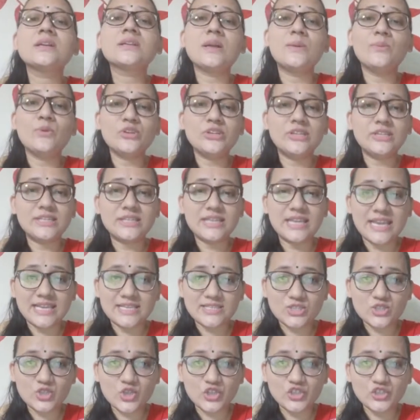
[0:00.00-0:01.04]
commodity
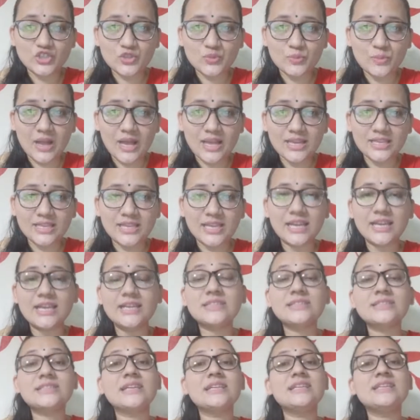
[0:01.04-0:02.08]
exchange
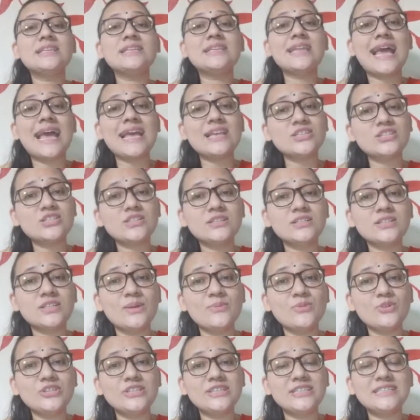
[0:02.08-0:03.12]
market, the national
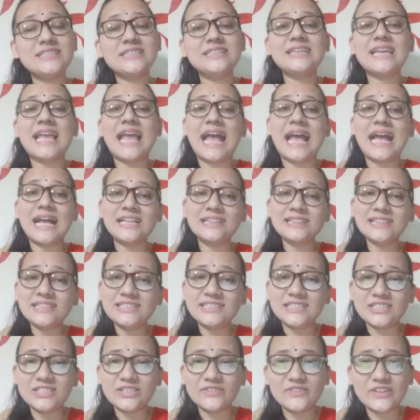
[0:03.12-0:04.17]
commodity and the
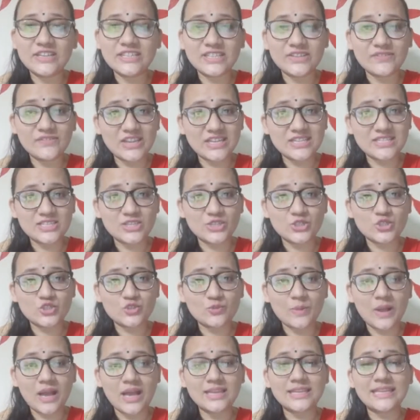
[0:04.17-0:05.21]
derivative
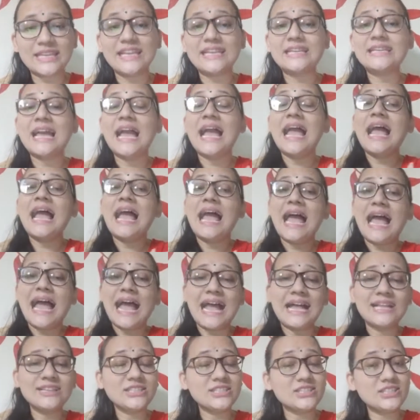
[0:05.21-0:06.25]
exchange market,
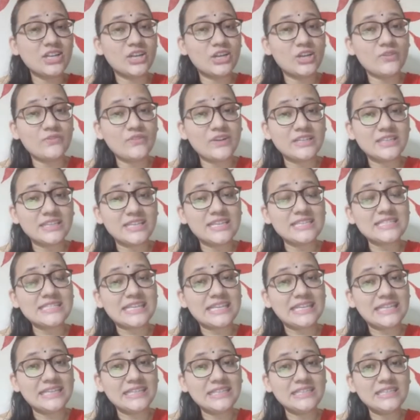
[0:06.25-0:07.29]
and the third one is
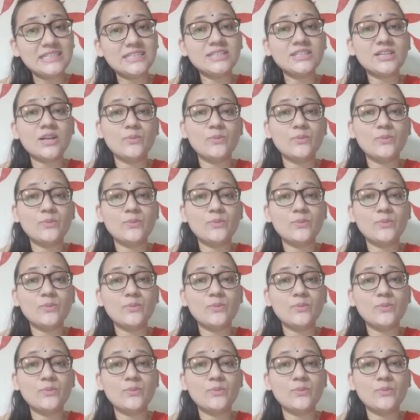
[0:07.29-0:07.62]
Indian